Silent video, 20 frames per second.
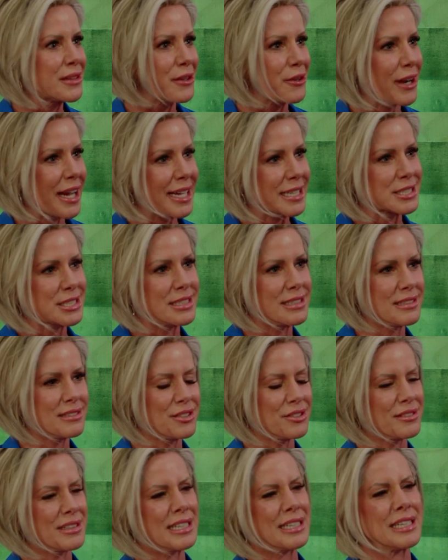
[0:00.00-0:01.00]
their actions,
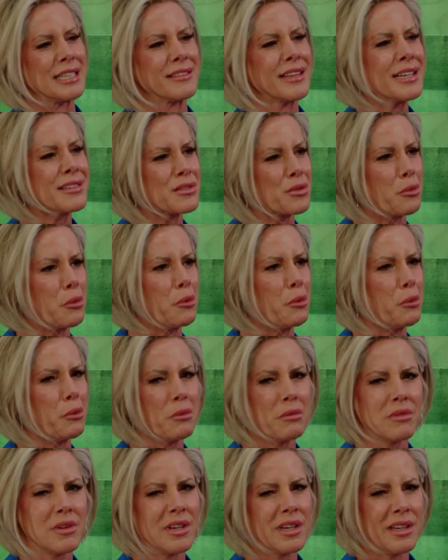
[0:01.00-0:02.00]
you're thinking,
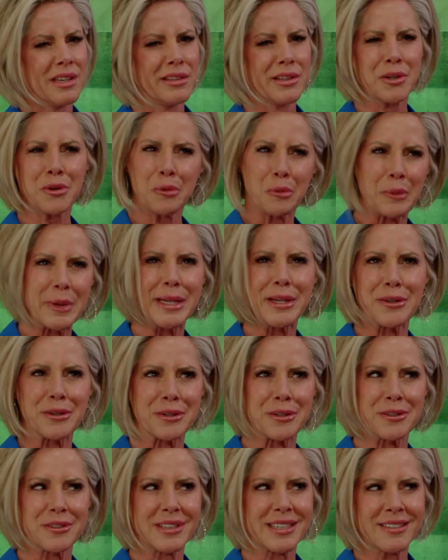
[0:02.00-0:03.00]
they're
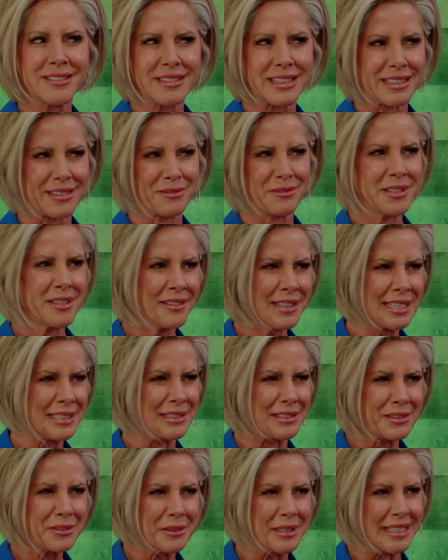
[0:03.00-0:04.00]
weird or they're like, what are they
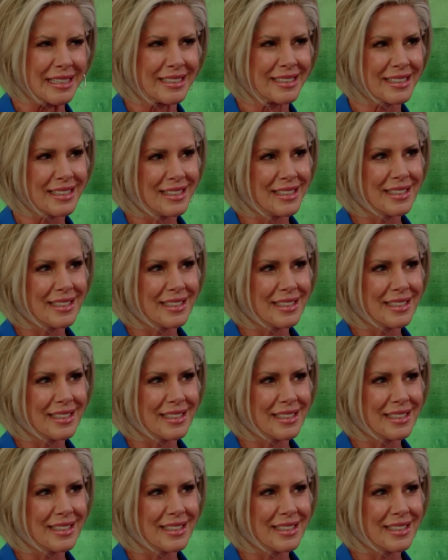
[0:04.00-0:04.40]
doing?